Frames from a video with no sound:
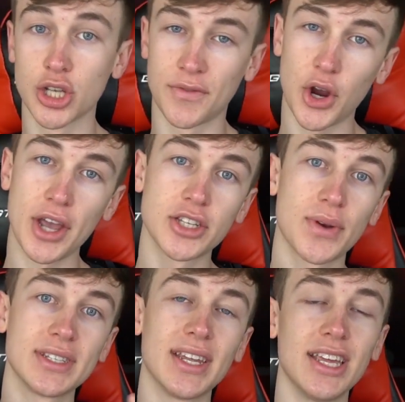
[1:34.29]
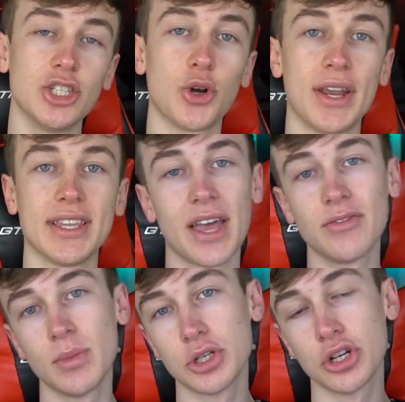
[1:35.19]
So if you're interested in joining,
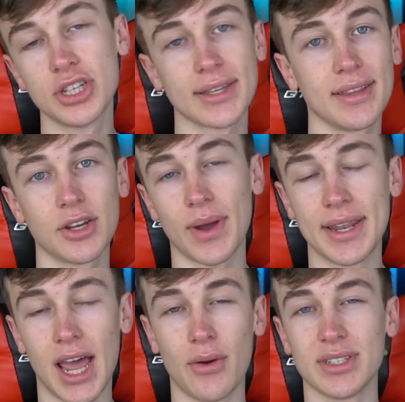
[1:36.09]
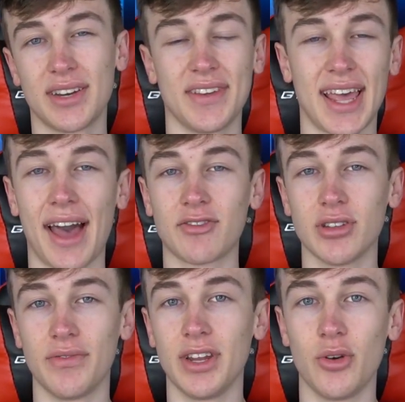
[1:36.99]
definitely be sure to check the link right now instead of like after
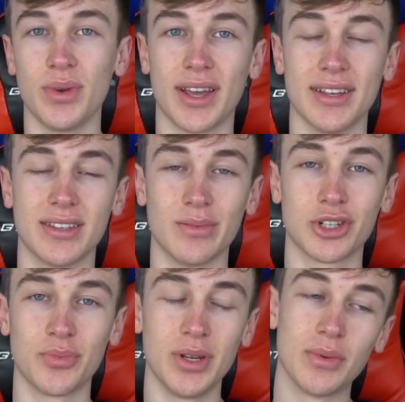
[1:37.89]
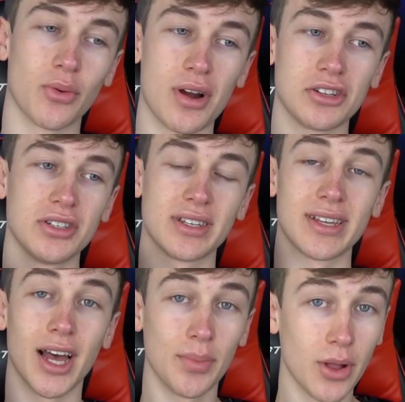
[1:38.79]
the video, because I'm sure people are watching this as
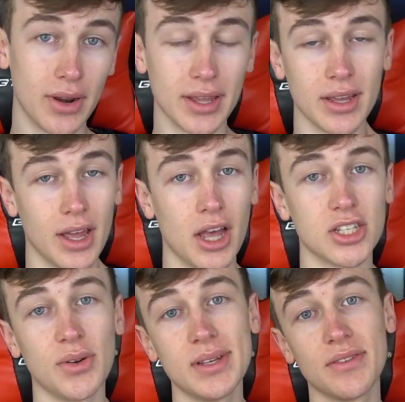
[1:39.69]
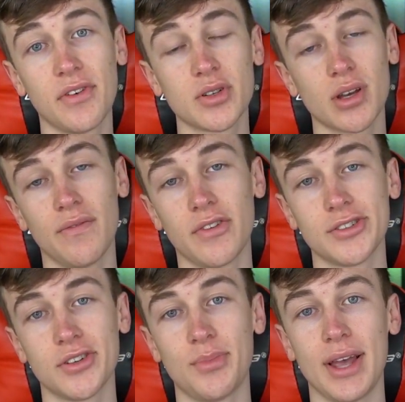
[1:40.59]
I upload it. So it is a first come
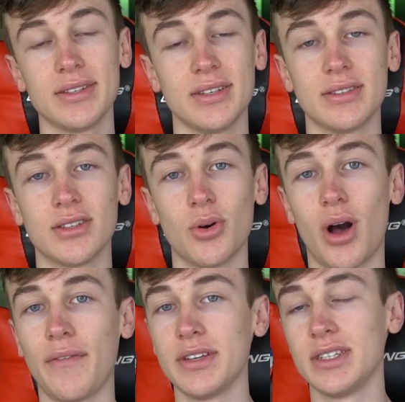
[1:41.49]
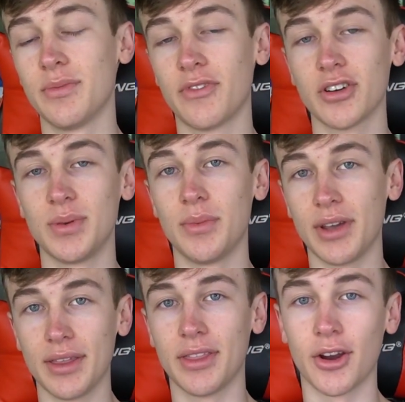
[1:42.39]
first serve basis, so obviously the first people
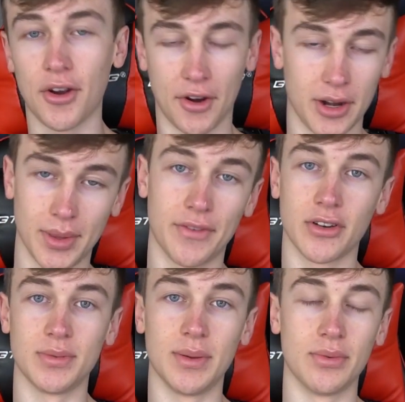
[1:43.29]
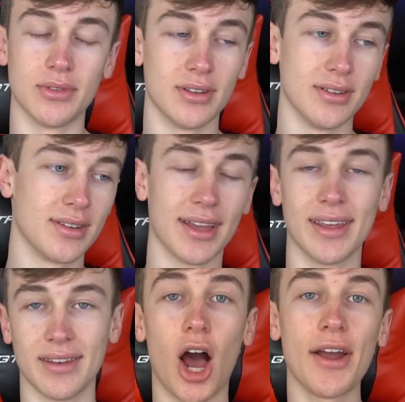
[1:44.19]
to get there are going to be the first people to get in.